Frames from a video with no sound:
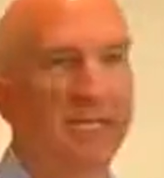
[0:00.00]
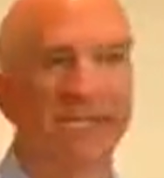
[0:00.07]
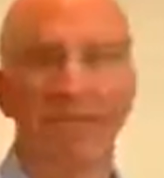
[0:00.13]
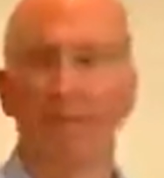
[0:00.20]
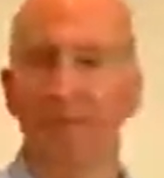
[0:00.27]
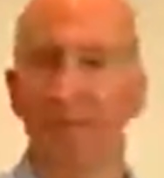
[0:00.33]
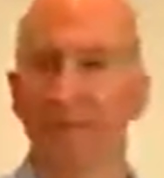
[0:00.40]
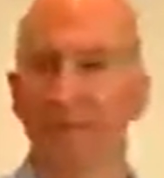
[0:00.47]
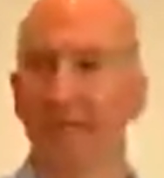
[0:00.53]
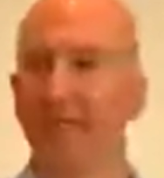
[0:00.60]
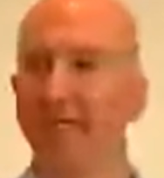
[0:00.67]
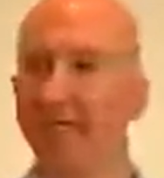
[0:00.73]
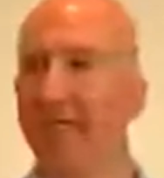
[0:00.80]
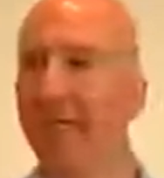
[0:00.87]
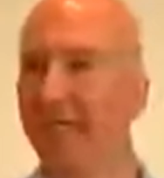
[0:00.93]
David, who's a
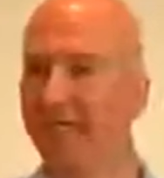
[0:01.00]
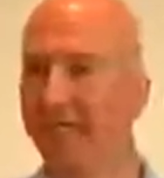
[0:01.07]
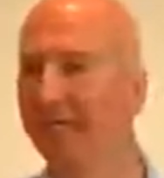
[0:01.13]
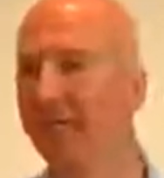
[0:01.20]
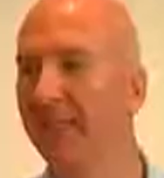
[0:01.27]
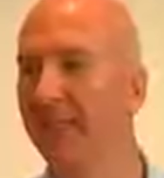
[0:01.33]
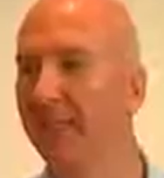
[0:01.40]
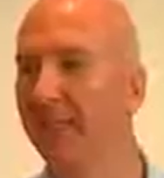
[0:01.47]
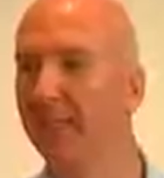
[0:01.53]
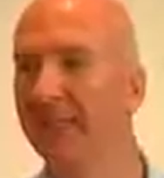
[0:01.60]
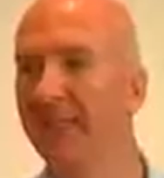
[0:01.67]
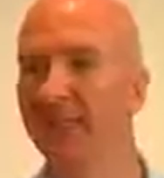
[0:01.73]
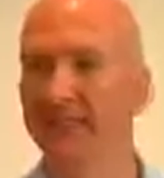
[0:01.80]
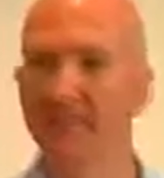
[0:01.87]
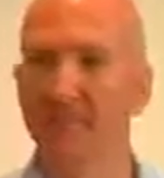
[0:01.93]
great guy, is going to come to
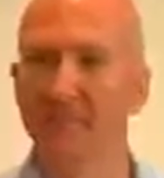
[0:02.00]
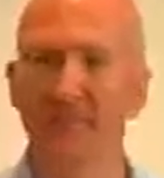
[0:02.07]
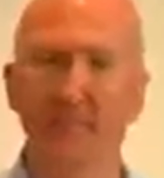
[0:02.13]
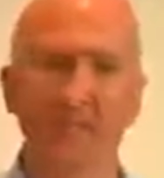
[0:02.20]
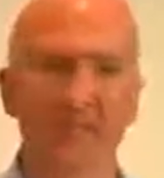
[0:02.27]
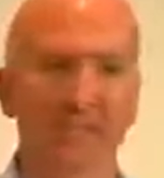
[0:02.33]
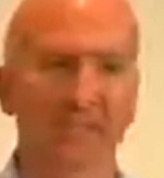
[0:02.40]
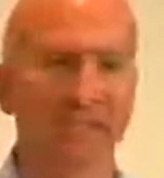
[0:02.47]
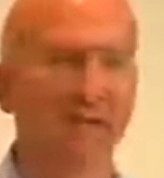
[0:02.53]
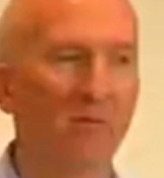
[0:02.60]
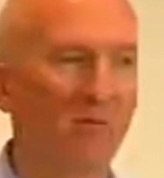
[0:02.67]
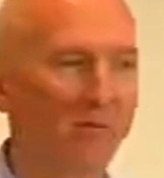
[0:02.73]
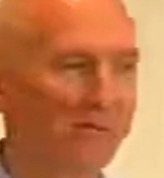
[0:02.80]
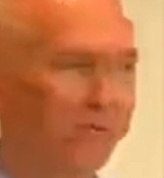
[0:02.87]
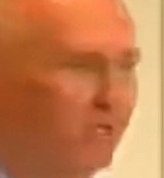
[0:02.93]
me in 6 months and say,
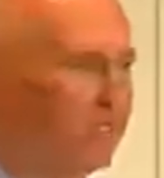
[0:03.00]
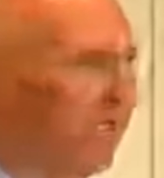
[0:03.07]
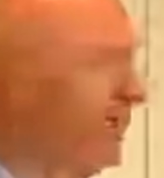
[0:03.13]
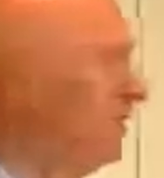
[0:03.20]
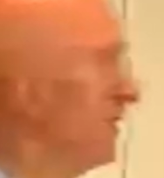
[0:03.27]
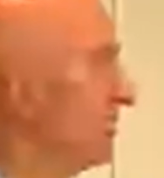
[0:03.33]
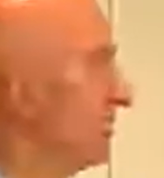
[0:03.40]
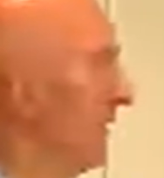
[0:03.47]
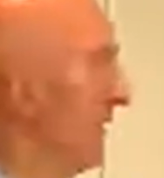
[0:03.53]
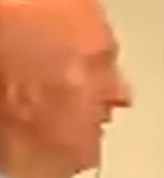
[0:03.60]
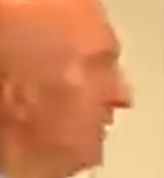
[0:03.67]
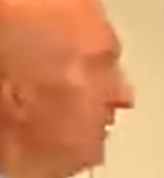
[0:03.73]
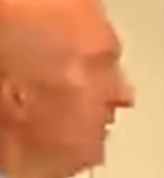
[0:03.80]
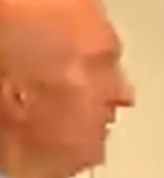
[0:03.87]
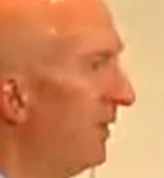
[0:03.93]
I want these changes
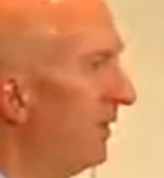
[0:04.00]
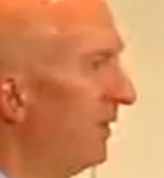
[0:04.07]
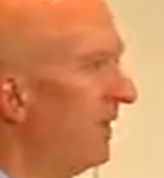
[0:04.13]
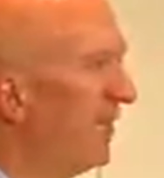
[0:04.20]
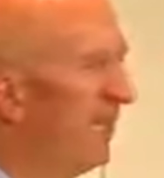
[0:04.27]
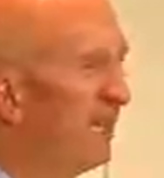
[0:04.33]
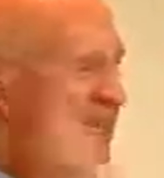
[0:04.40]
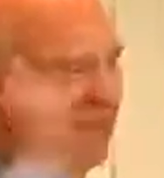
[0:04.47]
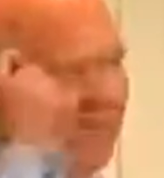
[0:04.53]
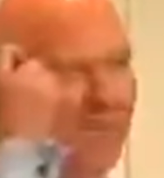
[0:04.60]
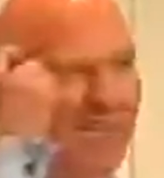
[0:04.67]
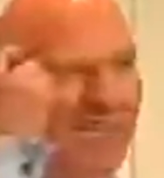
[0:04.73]
made. And I'm going to